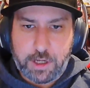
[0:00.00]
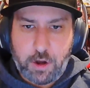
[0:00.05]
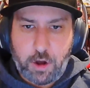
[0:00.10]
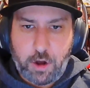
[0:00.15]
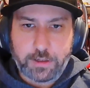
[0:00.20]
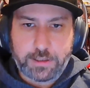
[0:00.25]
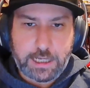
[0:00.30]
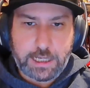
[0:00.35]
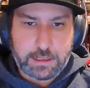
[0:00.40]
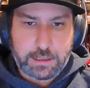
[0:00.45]

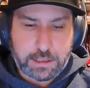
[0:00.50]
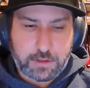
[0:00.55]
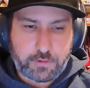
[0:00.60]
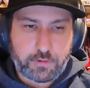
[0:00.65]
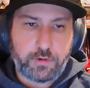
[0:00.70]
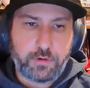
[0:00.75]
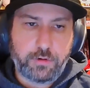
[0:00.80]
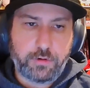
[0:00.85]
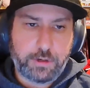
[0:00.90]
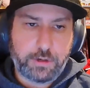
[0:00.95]
contest
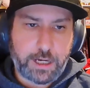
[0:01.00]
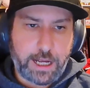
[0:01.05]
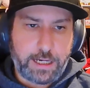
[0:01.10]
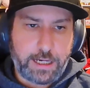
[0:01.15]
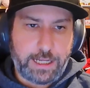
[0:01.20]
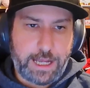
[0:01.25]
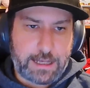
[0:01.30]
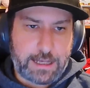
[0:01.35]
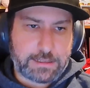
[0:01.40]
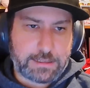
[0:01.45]
through, and
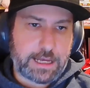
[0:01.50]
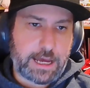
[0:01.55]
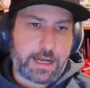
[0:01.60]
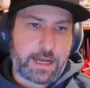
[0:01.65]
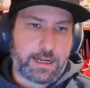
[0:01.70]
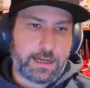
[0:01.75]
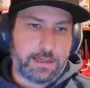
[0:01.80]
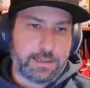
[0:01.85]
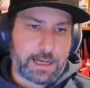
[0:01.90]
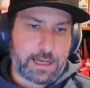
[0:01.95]
he has
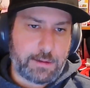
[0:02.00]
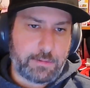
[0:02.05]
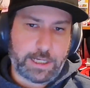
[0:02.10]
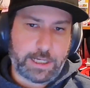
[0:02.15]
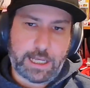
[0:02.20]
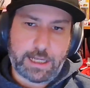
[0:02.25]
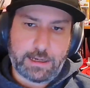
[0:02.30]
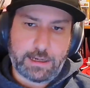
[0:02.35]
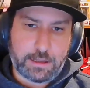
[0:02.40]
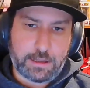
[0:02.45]
that, and he's able to
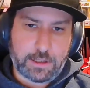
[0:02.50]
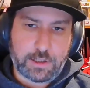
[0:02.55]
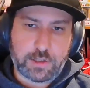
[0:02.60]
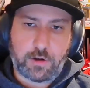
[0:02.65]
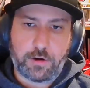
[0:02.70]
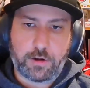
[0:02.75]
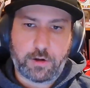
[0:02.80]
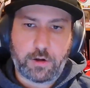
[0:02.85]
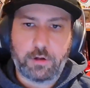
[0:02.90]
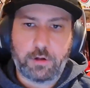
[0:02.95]
get another
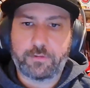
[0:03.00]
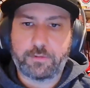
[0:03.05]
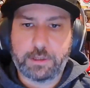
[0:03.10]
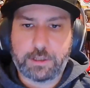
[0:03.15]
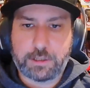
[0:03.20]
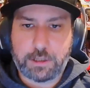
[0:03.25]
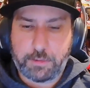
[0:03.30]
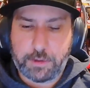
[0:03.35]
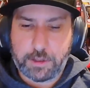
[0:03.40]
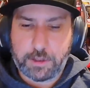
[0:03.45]
shot at goal from
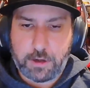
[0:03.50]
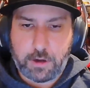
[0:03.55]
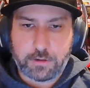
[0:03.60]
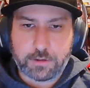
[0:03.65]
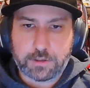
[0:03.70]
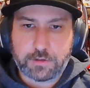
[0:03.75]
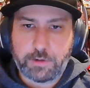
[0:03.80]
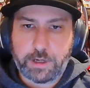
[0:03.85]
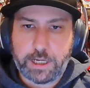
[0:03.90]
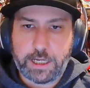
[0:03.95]
the top of the goal
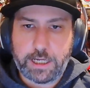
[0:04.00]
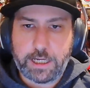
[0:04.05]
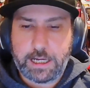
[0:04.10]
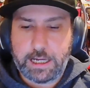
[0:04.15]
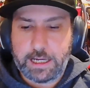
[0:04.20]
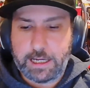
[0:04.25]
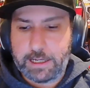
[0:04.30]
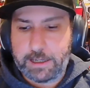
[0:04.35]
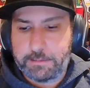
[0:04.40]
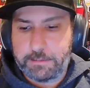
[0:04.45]
square.
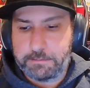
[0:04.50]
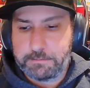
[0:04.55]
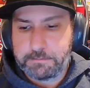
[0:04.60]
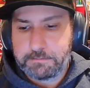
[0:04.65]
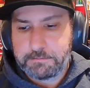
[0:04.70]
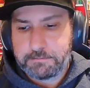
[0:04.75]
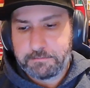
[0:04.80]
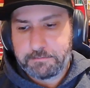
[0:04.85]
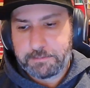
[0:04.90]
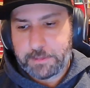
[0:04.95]

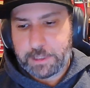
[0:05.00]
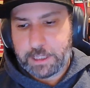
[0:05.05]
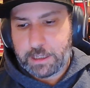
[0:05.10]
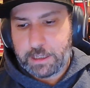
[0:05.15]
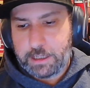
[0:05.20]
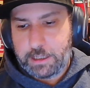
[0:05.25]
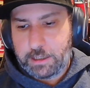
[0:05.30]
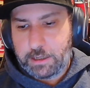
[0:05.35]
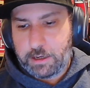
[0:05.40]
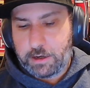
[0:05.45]

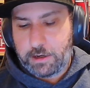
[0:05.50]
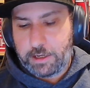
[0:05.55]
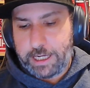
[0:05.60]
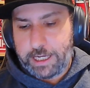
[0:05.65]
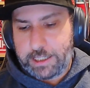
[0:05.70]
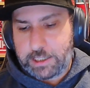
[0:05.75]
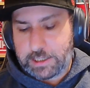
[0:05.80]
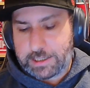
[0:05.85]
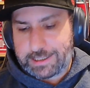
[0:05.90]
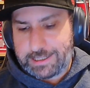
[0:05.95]

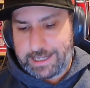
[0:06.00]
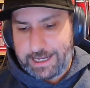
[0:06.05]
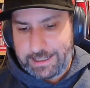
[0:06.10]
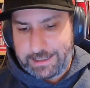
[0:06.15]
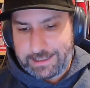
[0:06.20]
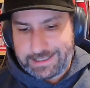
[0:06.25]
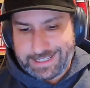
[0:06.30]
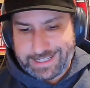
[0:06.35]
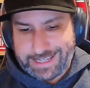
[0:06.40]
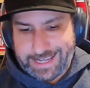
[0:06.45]
He just
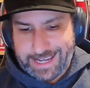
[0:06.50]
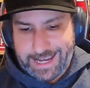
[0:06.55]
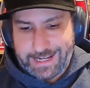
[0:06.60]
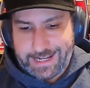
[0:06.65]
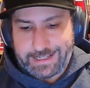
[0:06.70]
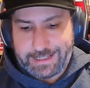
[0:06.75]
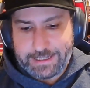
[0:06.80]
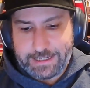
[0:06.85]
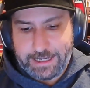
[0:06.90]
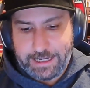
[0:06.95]
needs to
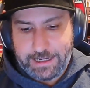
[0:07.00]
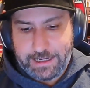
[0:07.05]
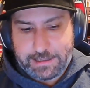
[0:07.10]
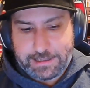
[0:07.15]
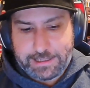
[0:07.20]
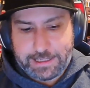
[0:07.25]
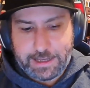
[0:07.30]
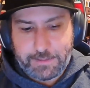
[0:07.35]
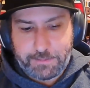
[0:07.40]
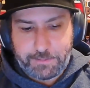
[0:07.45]
get
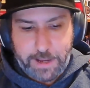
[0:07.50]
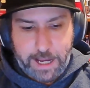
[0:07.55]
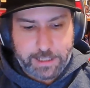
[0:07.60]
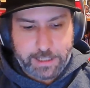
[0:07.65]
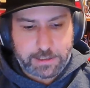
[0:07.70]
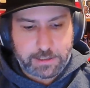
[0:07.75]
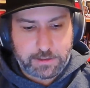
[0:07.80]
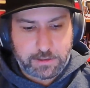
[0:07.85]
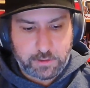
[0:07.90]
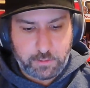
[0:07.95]

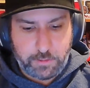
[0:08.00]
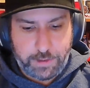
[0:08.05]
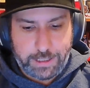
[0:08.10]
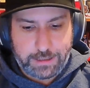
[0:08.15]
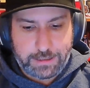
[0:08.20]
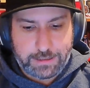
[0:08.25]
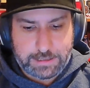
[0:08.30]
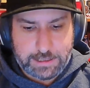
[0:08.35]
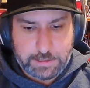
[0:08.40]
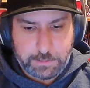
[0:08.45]
back to
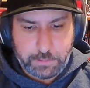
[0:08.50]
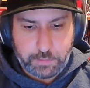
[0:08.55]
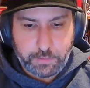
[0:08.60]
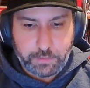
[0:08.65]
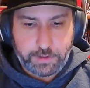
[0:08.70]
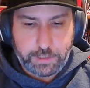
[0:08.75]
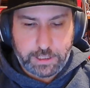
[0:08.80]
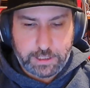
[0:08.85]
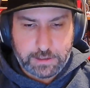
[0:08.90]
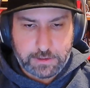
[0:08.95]
doing the
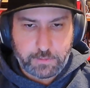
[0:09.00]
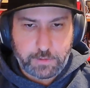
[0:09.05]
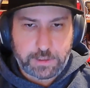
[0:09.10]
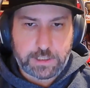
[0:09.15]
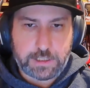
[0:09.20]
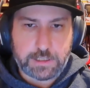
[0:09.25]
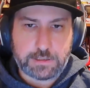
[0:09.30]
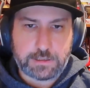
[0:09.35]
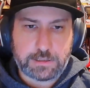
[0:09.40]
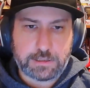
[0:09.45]
simple things,
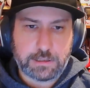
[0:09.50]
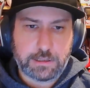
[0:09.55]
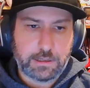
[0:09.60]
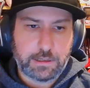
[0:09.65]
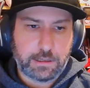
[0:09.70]
which is,